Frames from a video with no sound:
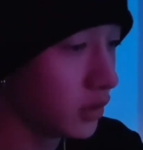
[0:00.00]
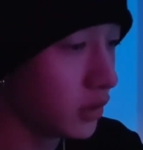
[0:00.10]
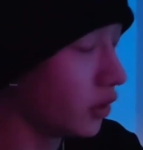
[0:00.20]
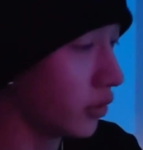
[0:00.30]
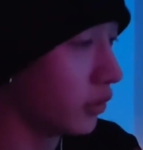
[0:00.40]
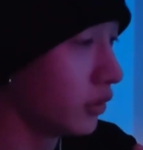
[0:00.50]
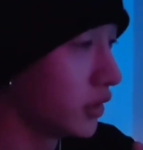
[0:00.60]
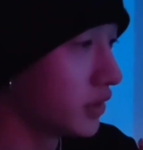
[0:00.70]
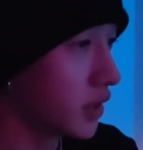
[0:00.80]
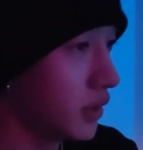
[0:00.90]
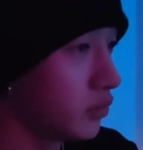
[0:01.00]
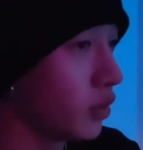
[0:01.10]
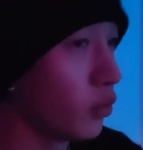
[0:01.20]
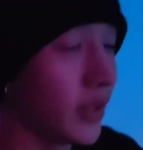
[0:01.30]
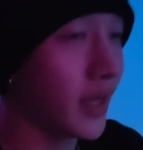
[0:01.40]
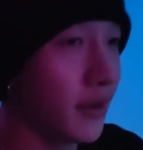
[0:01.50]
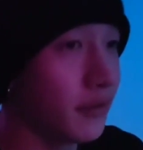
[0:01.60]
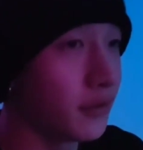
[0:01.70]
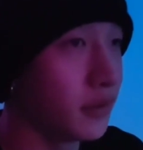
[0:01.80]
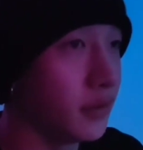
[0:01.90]
no, there's times when we
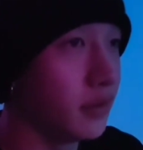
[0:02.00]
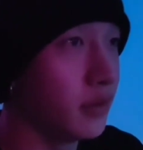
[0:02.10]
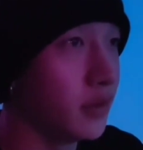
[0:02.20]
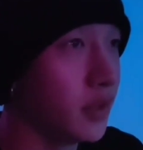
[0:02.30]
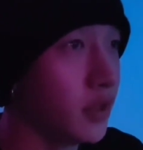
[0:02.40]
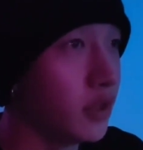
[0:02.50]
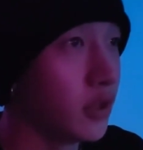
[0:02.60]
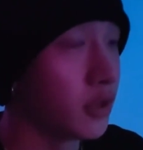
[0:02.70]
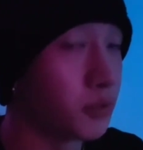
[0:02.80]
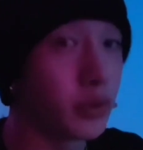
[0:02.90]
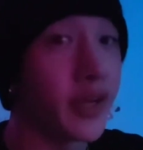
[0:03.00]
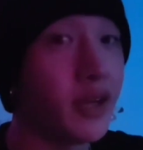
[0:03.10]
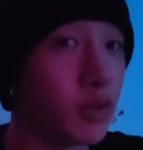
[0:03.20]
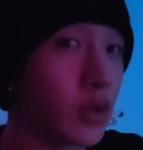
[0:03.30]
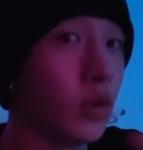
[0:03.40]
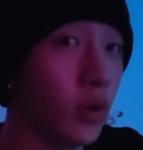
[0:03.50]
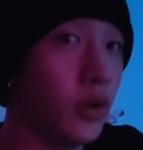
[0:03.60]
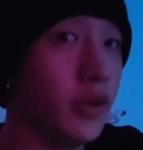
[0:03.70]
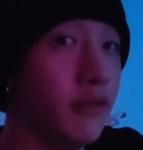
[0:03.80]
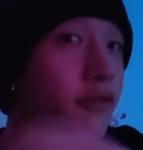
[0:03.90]
have to
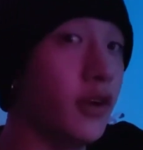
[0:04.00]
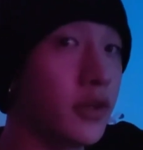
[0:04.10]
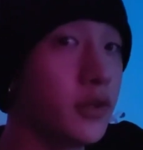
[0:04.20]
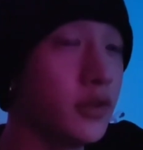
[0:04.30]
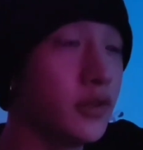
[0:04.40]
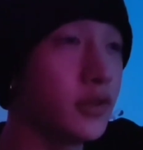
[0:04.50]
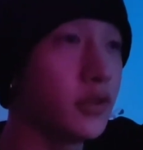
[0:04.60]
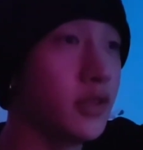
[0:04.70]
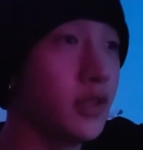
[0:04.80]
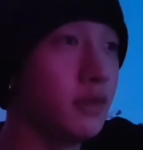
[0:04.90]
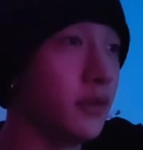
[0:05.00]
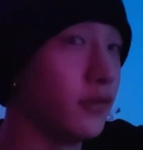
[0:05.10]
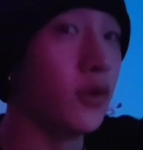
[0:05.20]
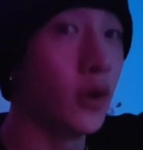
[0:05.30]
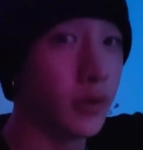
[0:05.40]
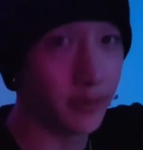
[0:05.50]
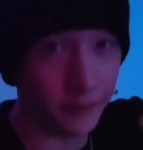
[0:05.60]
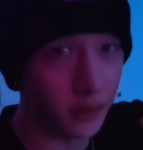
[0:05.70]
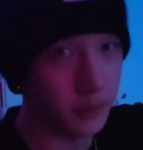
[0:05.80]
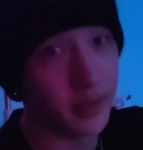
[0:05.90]
pre-record the vocals before we
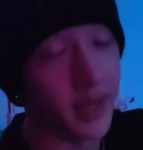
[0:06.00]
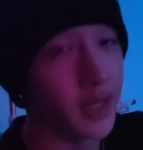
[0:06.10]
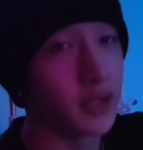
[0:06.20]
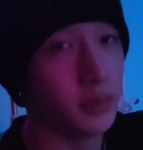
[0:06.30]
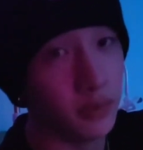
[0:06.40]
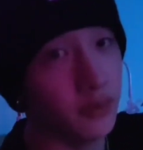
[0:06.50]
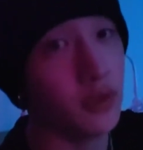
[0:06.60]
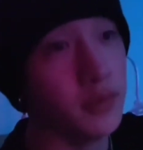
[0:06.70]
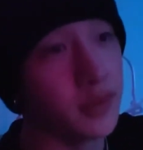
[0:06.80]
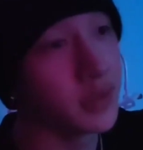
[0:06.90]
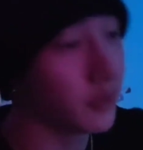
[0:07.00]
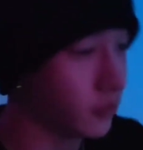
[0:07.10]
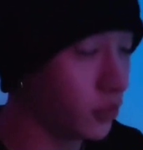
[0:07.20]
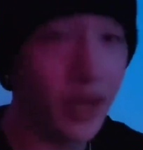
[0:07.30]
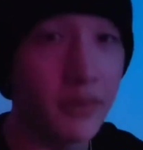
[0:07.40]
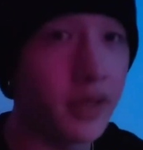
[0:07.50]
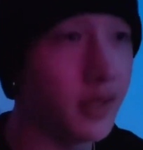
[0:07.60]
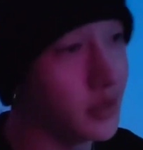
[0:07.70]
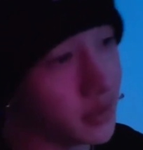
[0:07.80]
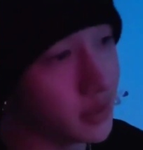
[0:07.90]
film the actual performance. Like what I mean
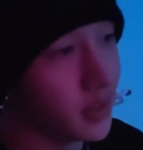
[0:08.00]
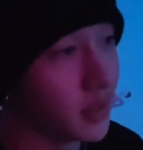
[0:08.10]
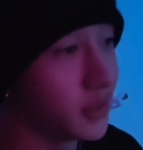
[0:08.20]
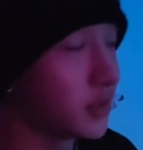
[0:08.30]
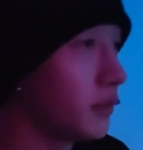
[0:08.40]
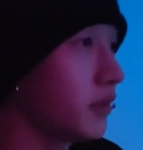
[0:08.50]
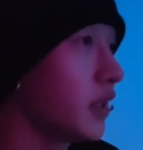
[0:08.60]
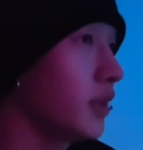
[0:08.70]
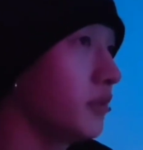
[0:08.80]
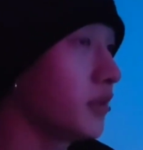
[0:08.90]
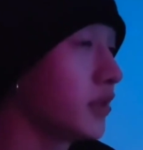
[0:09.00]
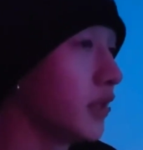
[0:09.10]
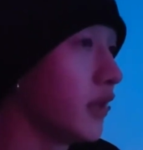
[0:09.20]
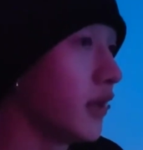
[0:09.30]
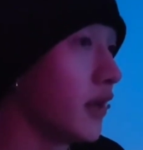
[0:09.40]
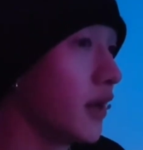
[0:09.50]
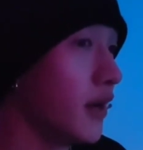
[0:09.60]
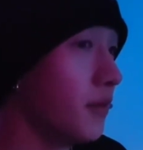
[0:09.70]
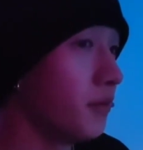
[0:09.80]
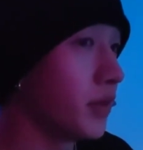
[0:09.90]
is, because sometimes
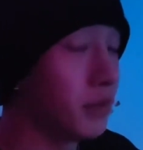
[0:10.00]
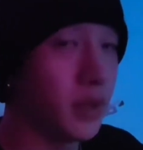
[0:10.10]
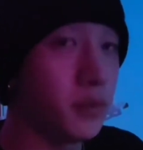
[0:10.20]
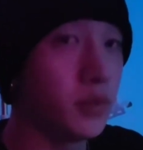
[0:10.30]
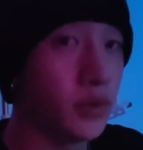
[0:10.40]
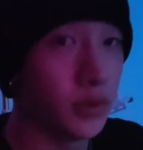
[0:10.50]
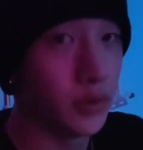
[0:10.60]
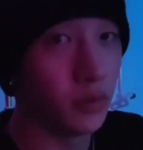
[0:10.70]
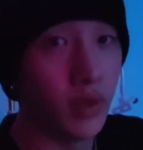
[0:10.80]
the people who